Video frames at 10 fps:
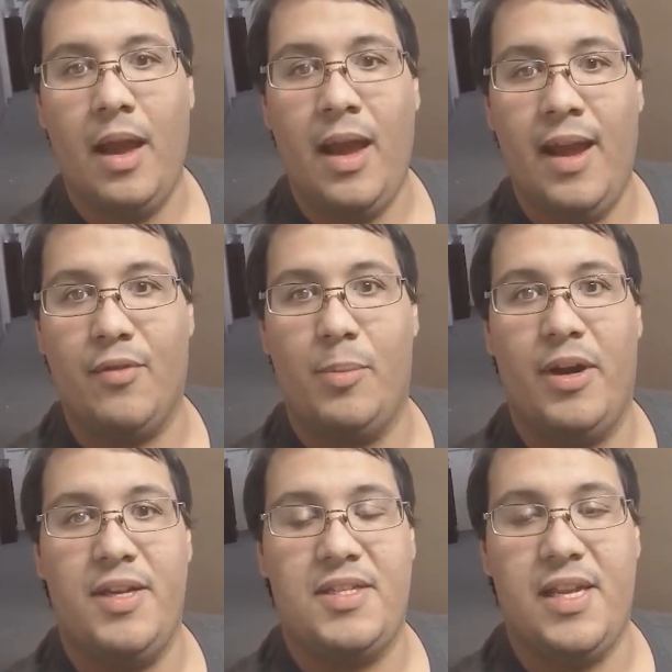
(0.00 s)
Hey
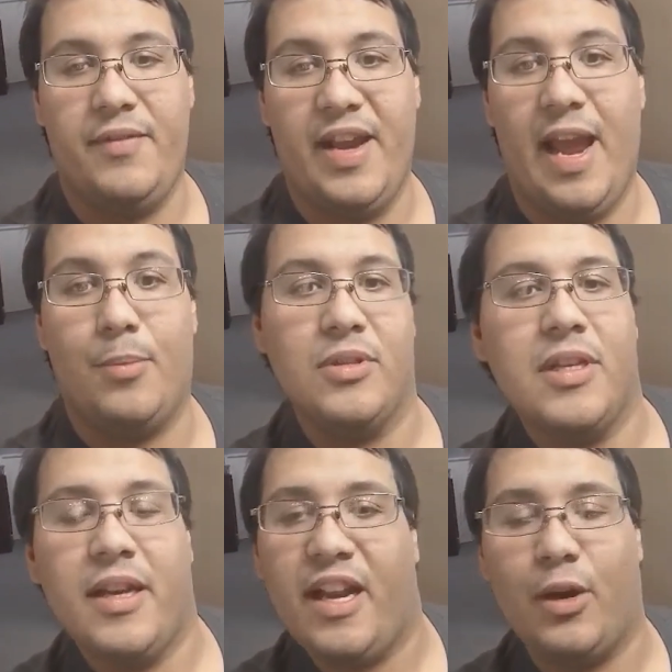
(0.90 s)
everybody, Stephen
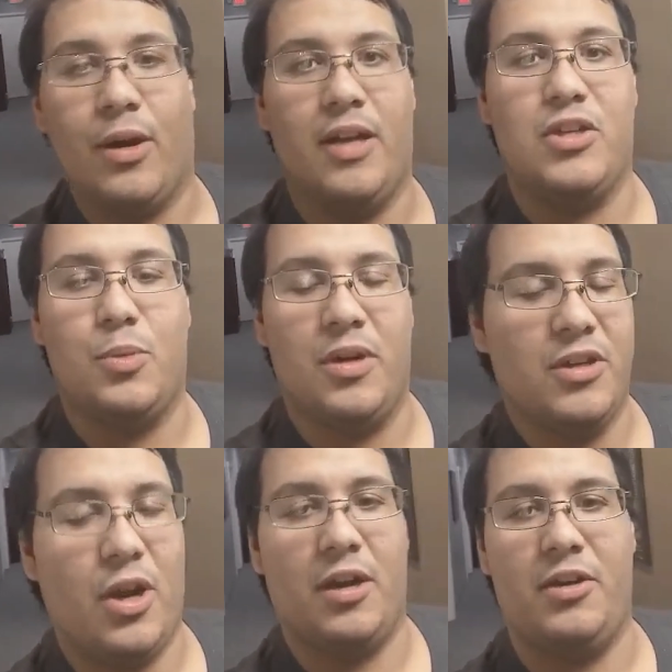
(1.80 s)
Hamilton here. I just
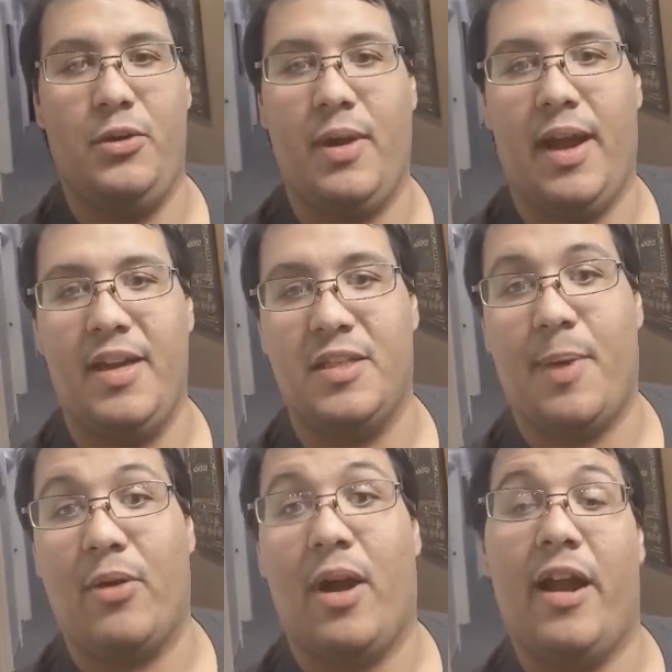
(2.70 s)
want to talk to you guys
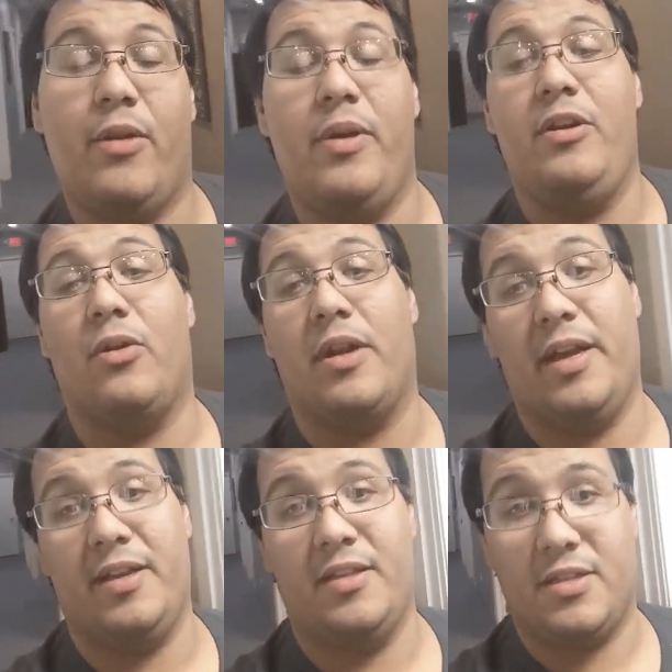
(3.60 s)
about hiring your
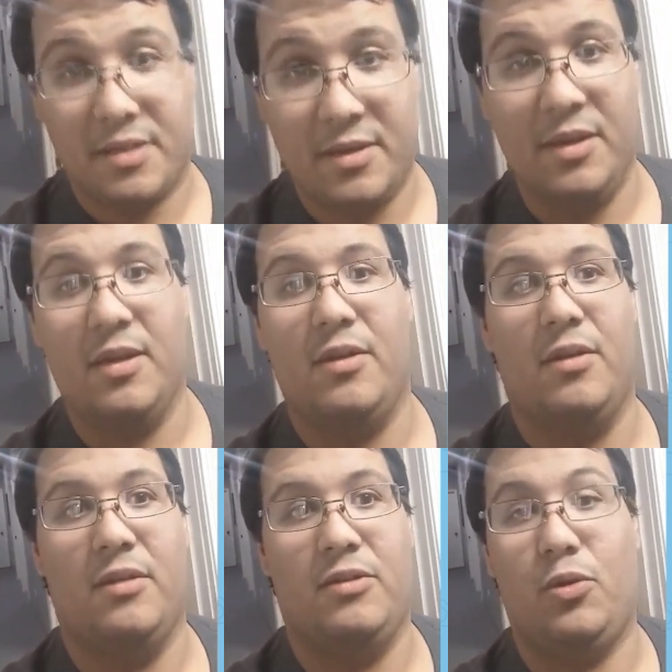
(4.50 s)
kids
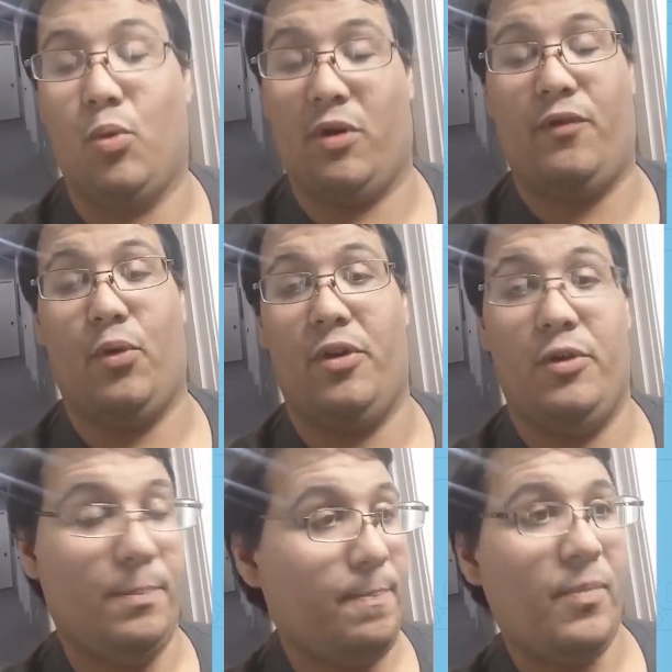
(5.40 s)
to work for
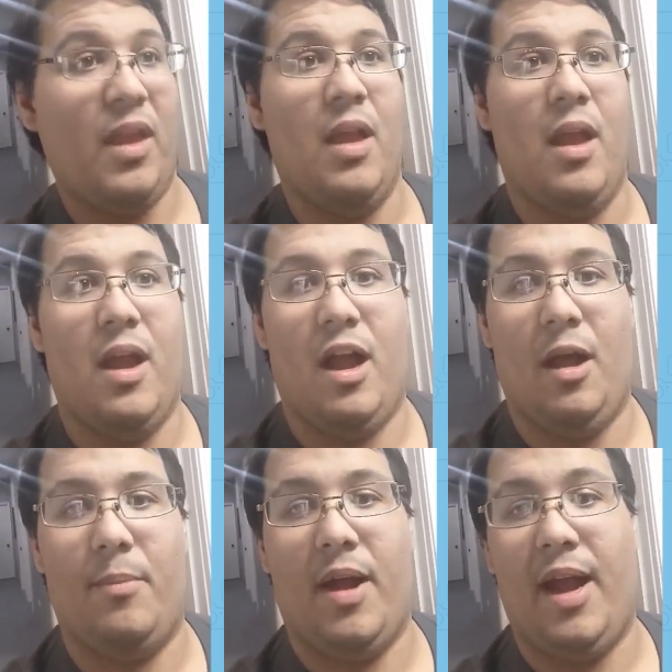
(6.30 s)
you.
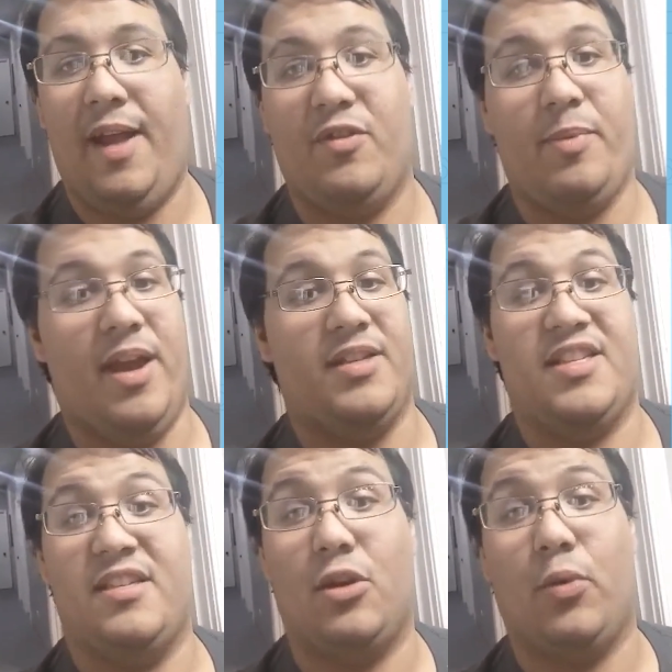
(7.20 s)
I have to be honest, this is a